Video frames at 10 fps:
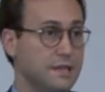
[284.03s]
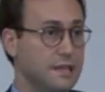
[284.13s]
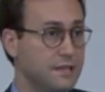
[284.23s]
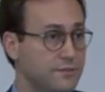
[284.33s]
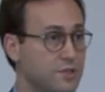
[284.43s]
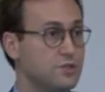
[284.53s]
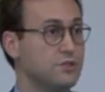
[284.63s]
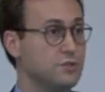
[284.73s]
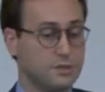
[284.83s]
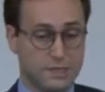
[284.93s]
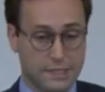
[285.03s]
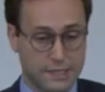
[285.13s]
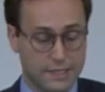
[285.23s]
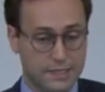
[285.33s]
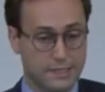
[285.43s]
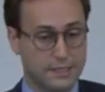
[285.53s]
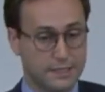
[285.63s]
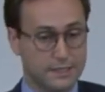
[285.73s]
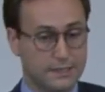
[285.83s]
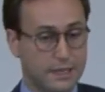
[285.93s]
individual, uh, uh,
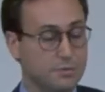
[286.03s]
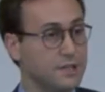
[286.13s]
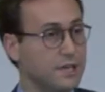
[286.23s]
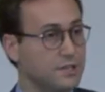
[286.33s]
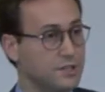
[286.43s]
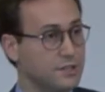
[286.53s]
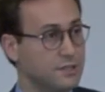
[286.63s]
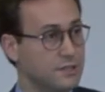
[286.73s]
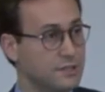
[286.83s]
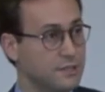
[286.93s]
the application,